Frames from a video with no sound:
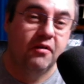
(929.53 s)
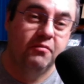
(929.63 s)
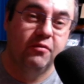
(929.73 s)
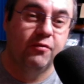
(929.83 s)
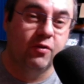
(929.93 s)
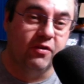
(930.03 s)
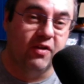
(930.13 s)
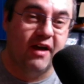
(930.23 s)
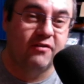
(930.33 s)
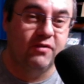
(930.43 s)
before the
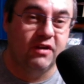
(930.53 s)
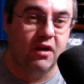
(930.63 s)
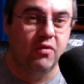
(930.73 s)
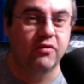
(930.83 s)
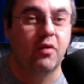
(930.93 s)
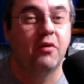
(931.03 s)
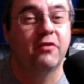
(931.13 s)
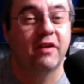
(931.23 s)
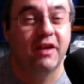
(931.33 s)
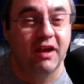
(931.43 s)
last video, it was almost
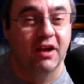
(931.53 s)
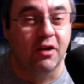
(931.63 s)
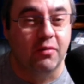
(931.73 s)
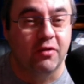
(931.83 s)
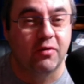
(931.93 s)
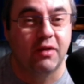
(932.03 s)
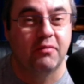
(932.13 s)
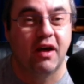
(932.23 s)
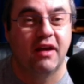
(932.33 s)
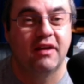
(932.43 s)
a year between
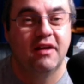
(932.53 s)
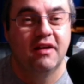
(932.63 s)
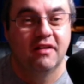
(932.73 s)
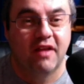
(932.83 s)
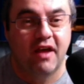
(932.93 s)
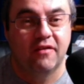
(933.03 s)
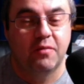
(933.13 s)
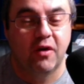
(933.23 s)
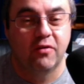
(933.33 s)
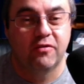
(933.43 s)
my last
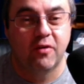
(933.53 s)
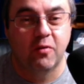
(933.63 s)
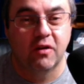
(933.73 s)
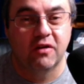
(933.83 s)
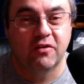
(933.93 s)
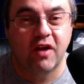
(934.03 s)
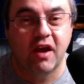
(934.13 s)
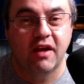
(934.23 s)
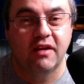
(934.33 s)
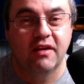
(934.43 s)
post. So we're going to
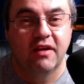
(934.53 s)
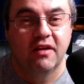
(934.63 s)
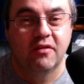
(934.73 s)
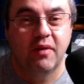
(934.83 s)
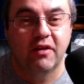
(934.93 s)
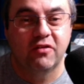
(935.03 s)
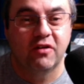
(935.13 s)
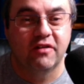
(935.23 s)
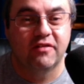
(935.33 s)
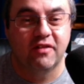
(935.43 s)
try to make sure
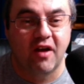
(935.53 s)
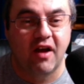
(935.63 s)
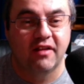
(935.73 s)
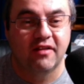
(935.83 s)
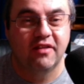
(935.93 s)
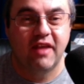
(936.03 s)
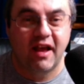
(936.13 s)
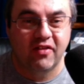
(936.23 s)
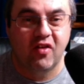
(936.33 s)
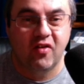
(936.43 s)
it's not that
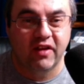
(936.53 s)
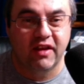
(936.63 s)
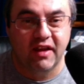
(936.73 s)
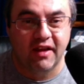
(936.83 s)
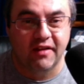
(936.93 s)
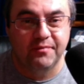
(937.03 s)
long again.